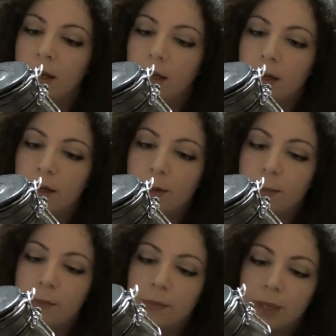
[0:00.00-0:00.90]

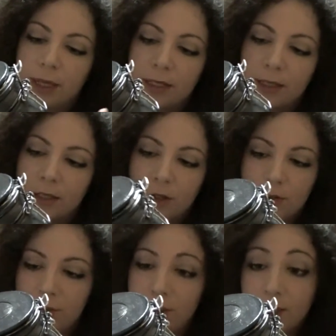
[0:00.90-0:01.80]
and I just
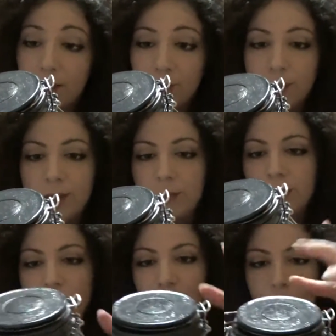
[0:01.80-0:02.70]
fell in love with it
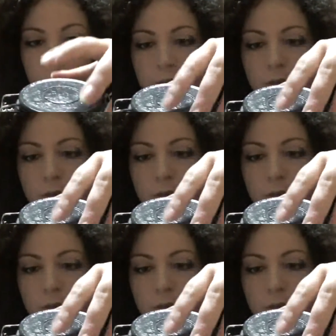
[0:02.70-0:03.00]
because of